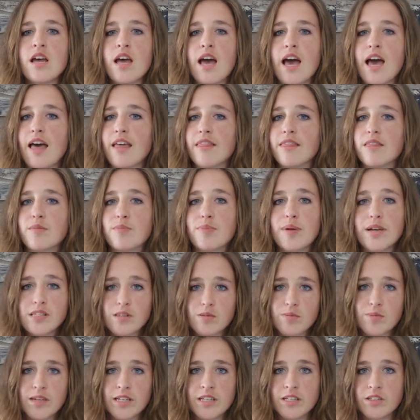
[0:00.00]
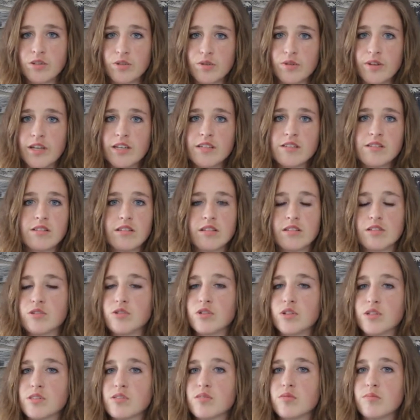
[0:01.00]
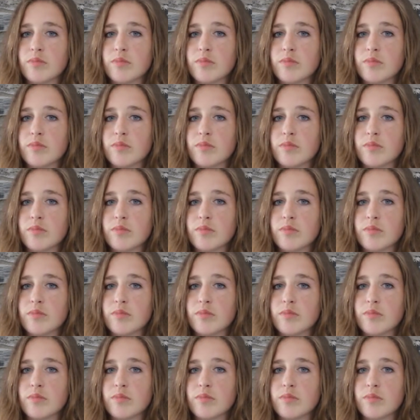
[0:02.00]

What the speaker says: And the best way to do this is just